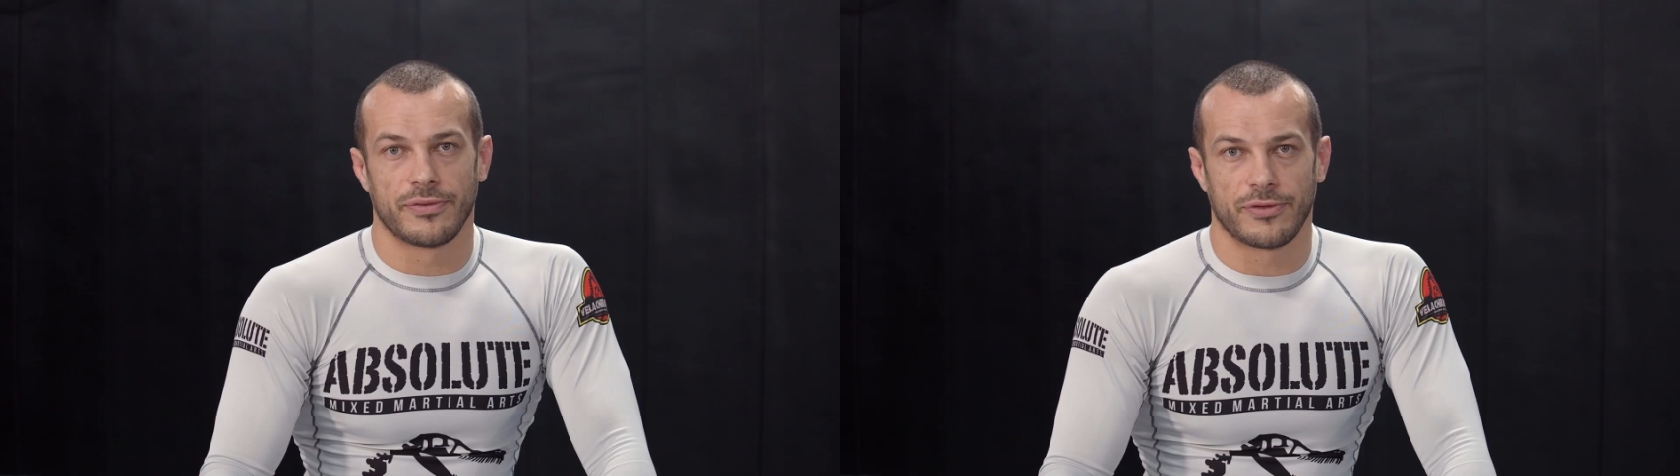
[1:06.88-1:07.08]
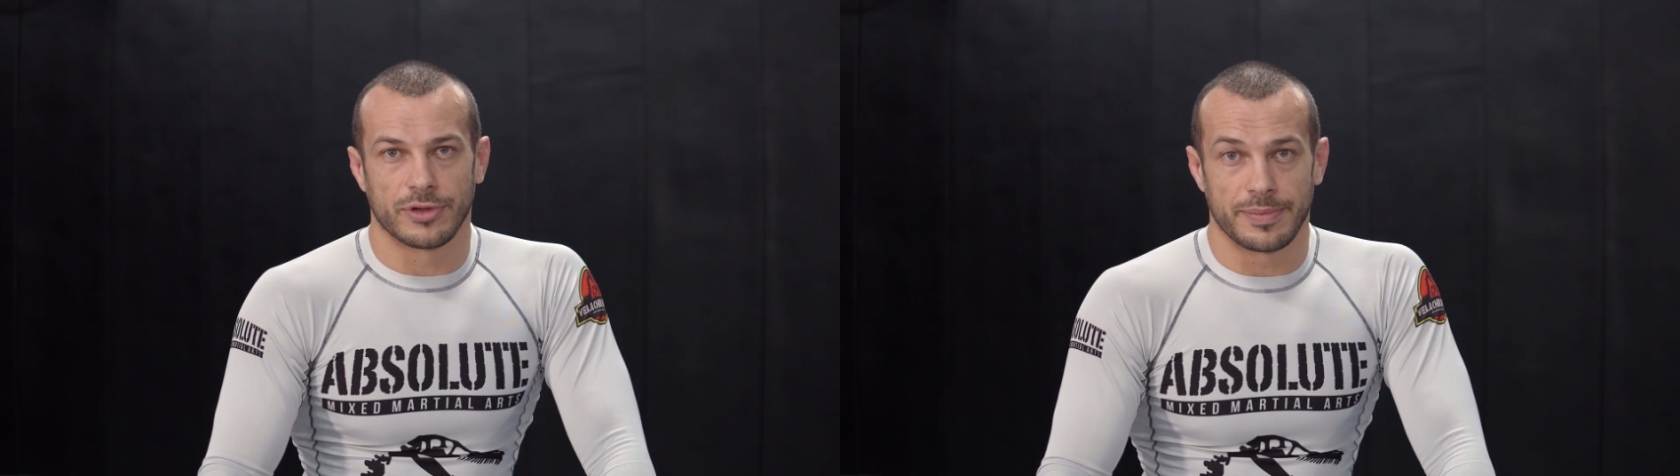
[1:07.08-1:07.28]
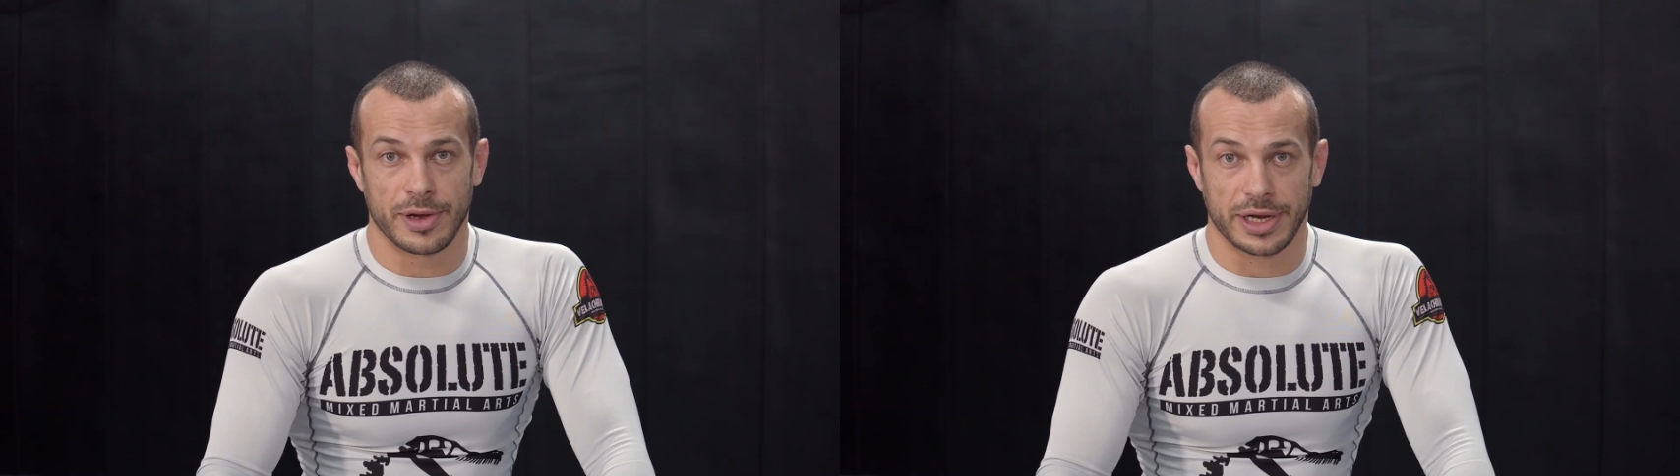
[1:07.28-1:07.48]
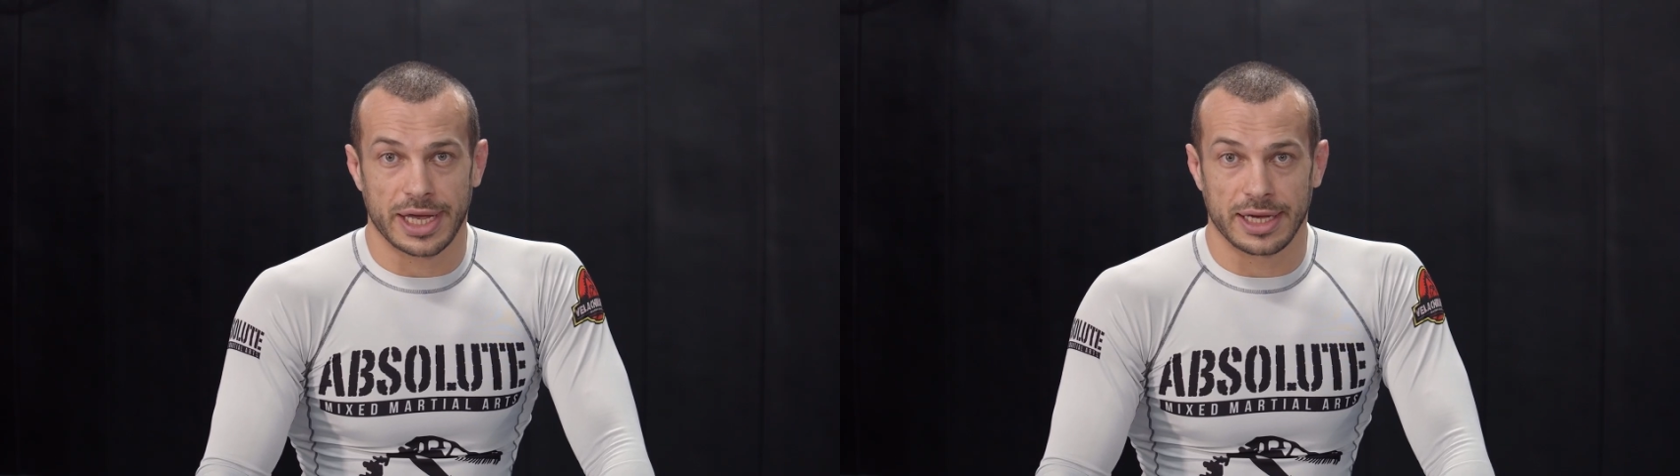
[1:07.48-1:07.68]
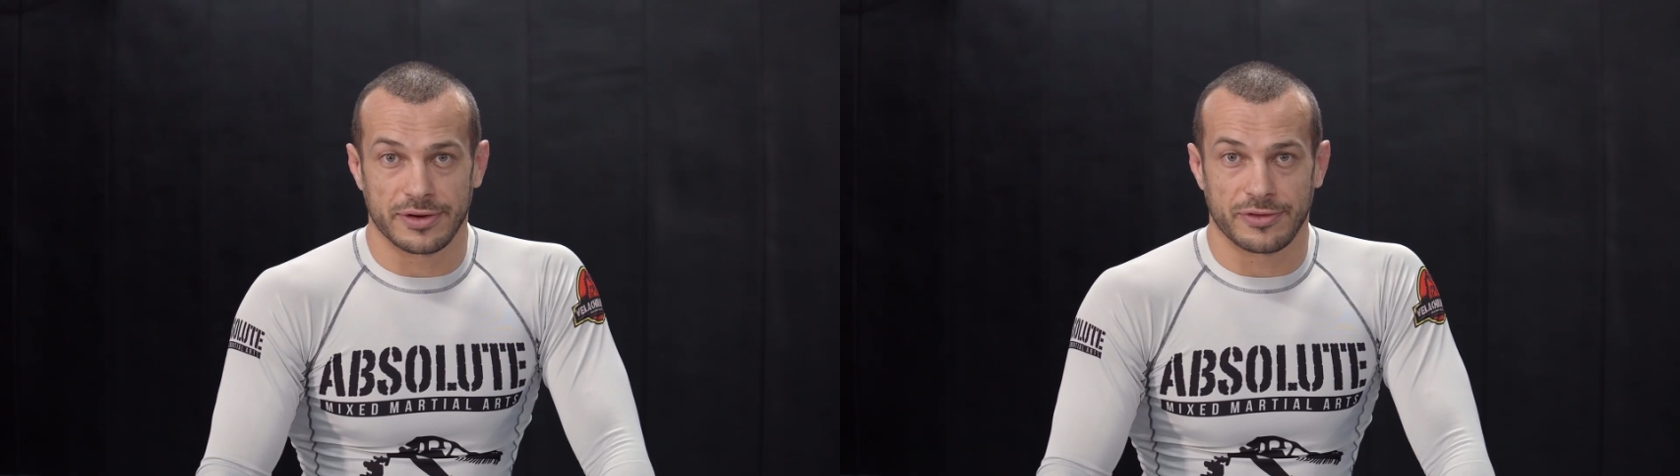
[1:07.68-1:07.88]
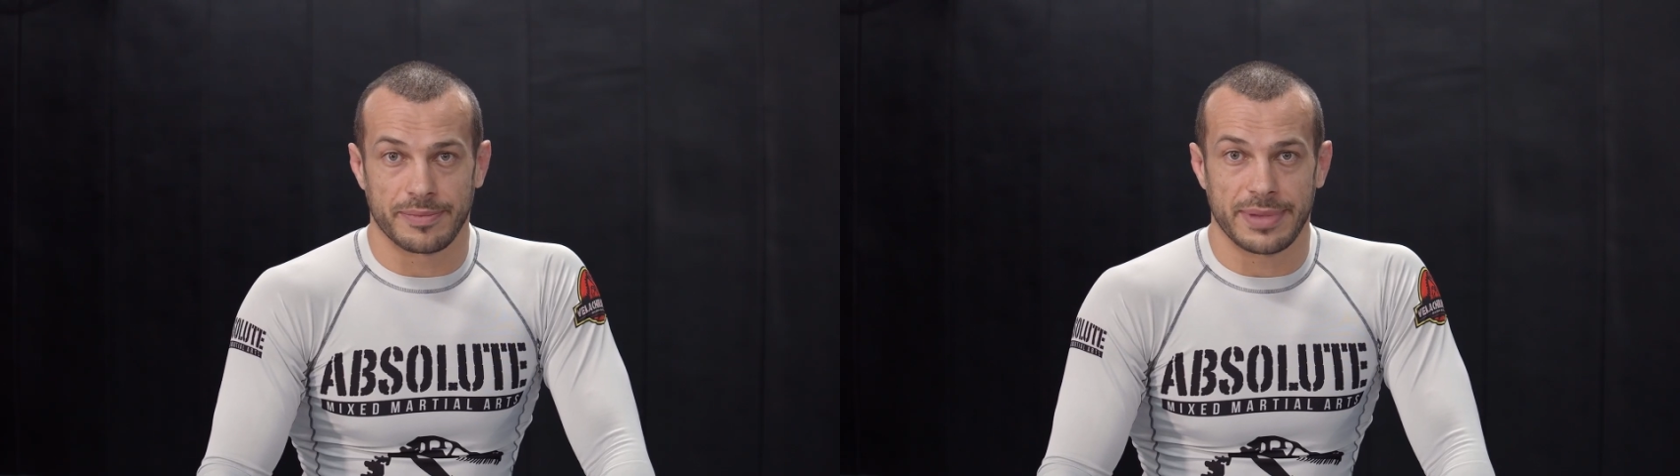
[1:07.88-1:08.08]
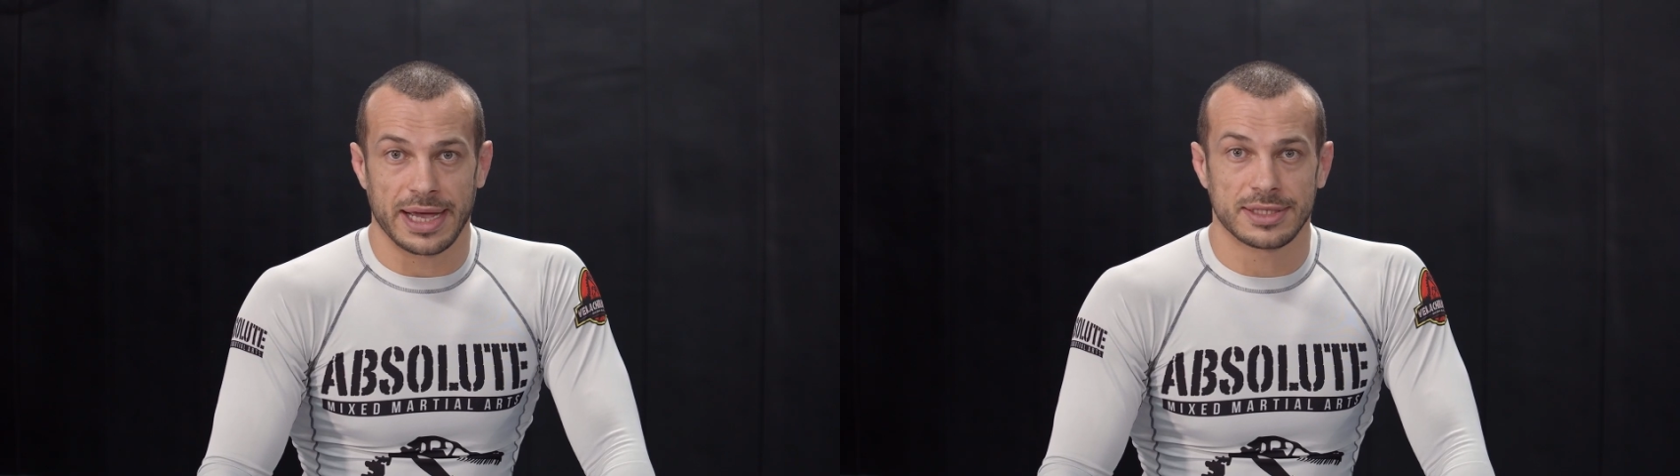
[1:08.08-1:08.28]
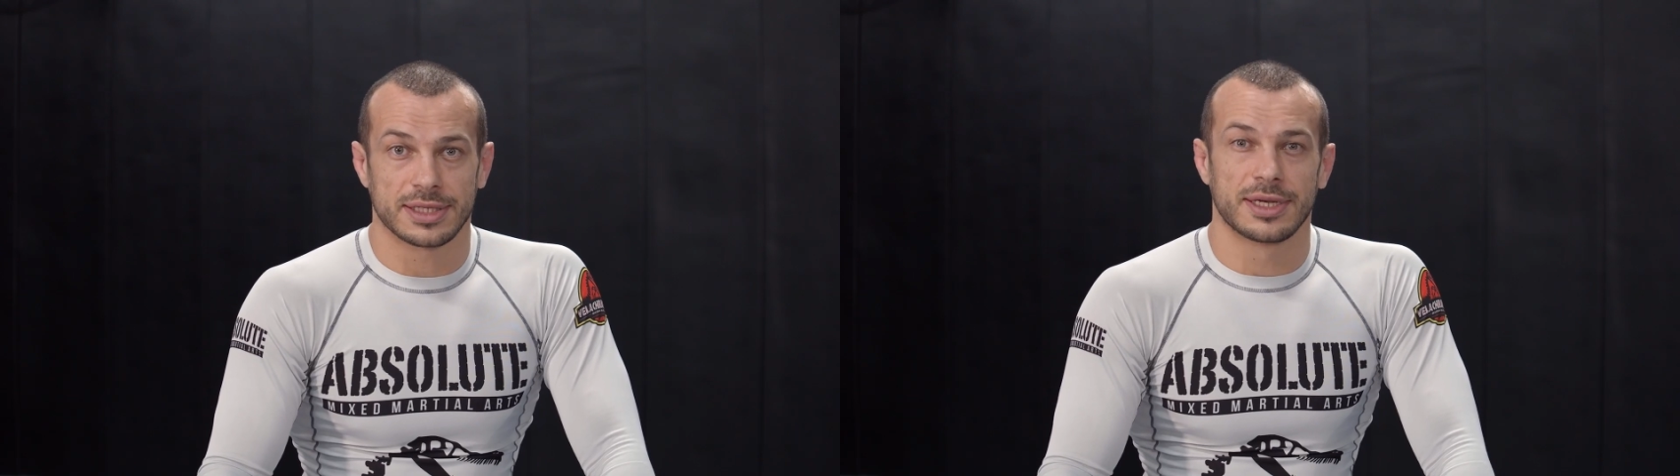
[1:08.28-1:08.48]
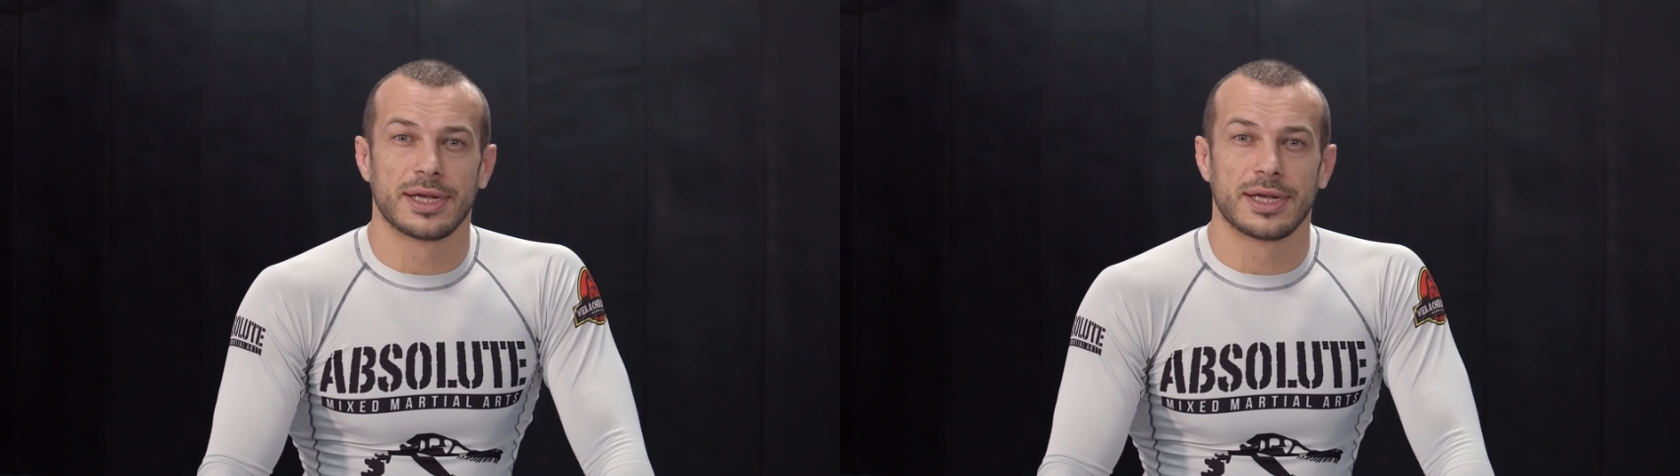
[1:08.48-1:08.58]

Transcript: For the Americana from mount,